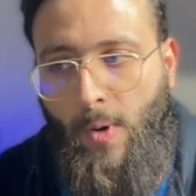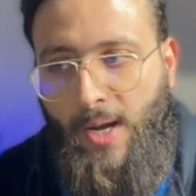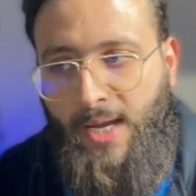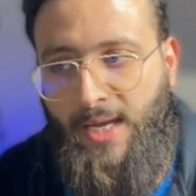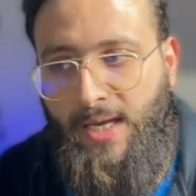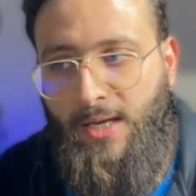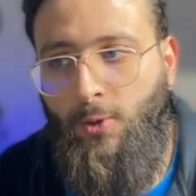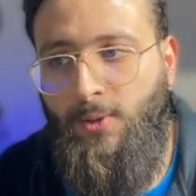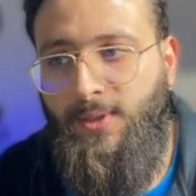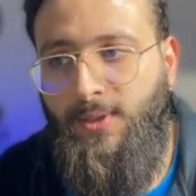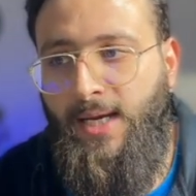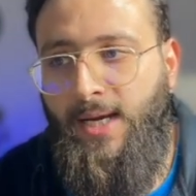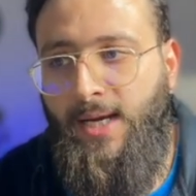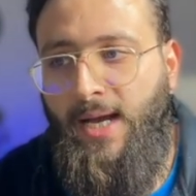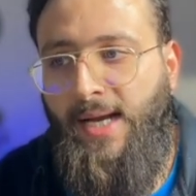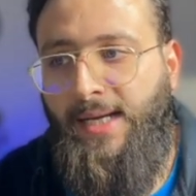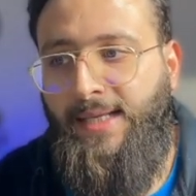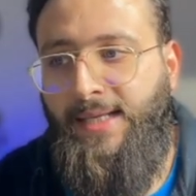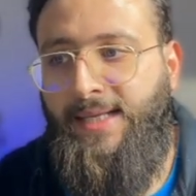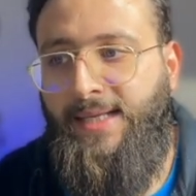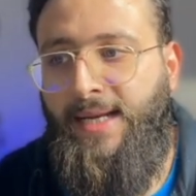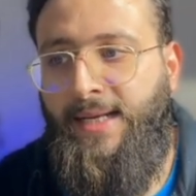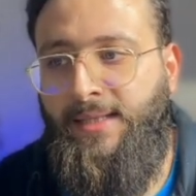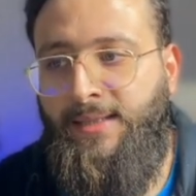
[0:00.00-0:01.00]
using
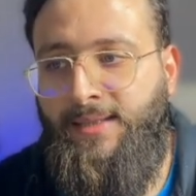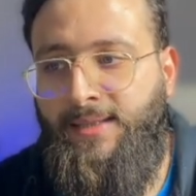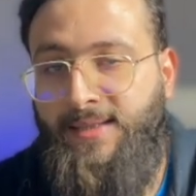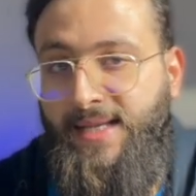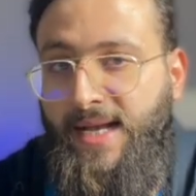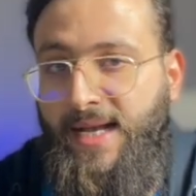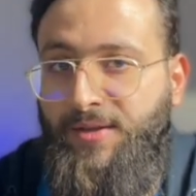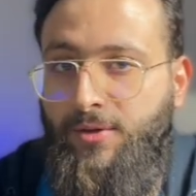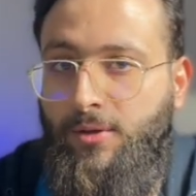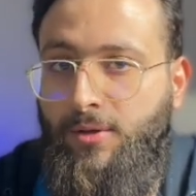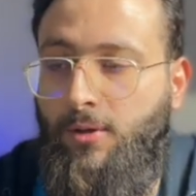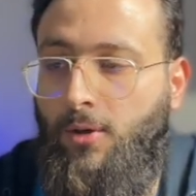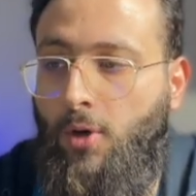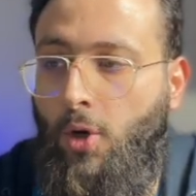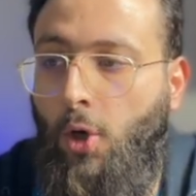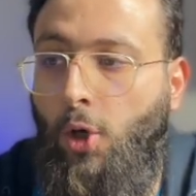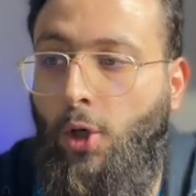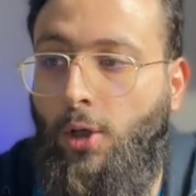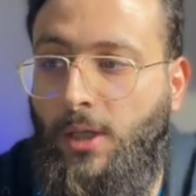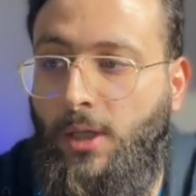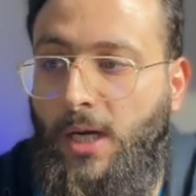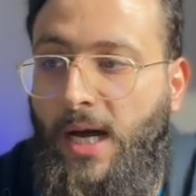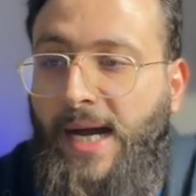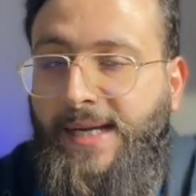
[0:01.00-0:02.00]
iTenant setter
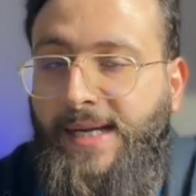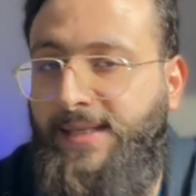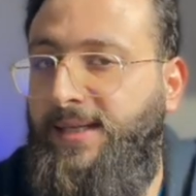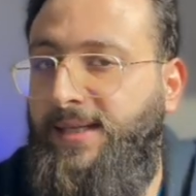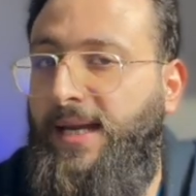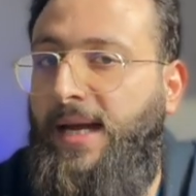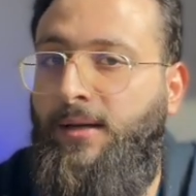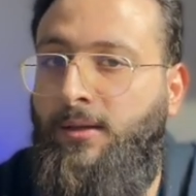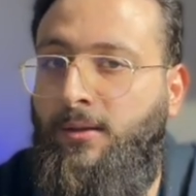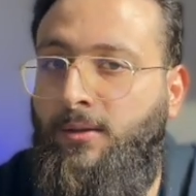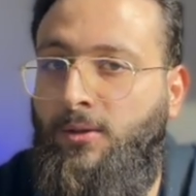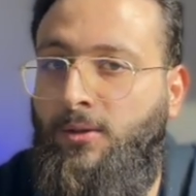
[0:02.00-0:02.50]
or iTenant,